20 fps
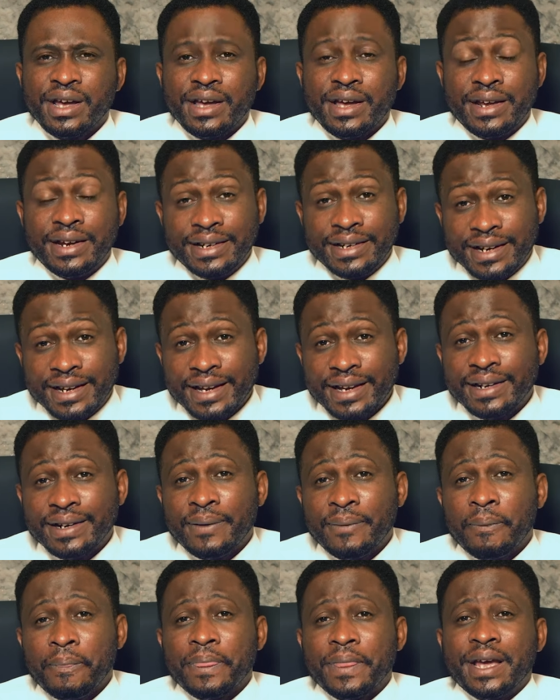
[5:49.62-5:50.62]
And
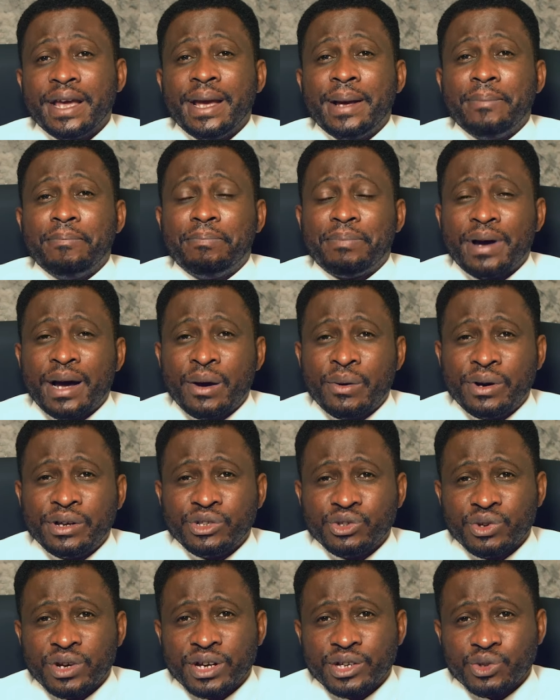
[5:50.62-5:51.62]
then he
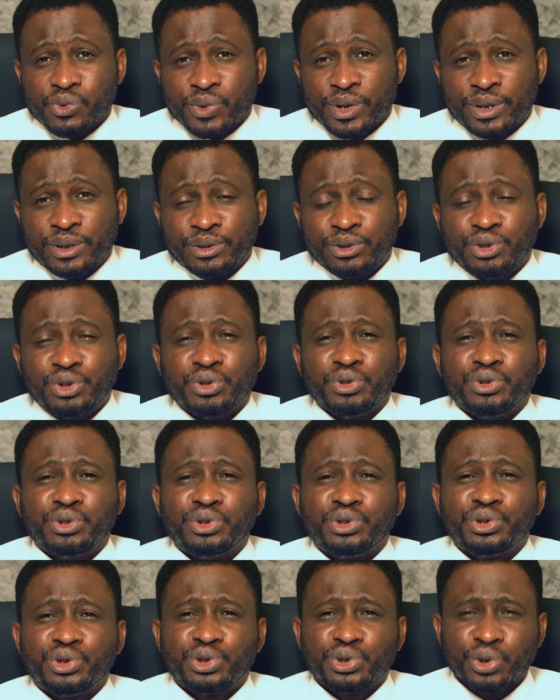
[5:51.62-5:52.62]
empowers you as well to
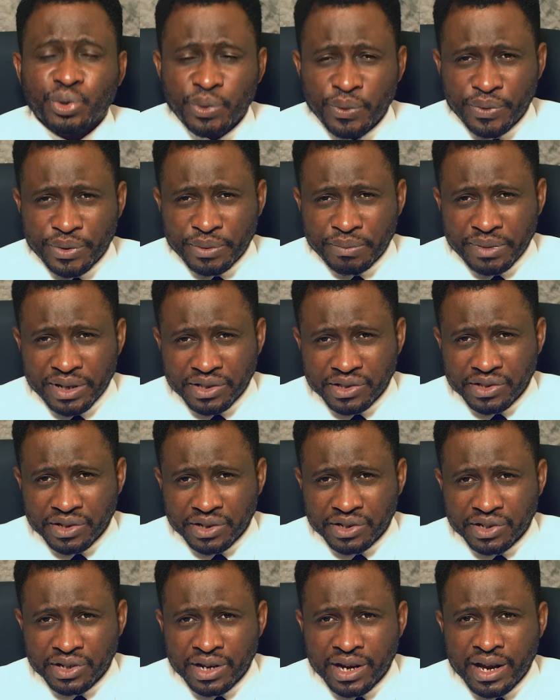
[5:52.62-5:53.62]
show the
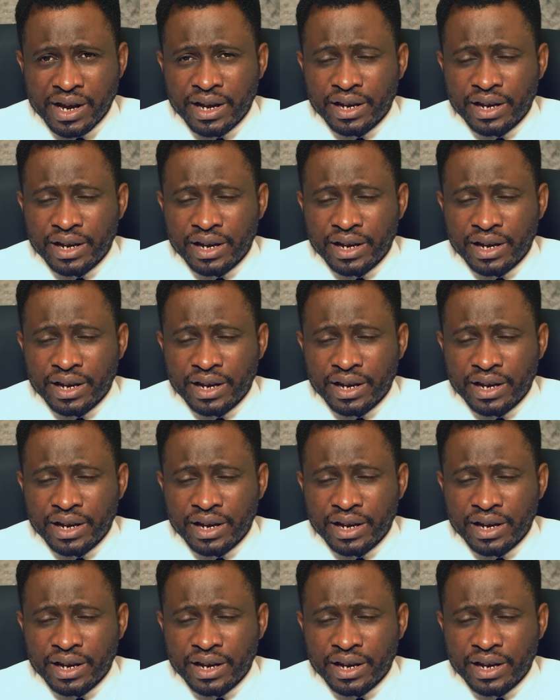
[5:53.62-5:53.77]
message.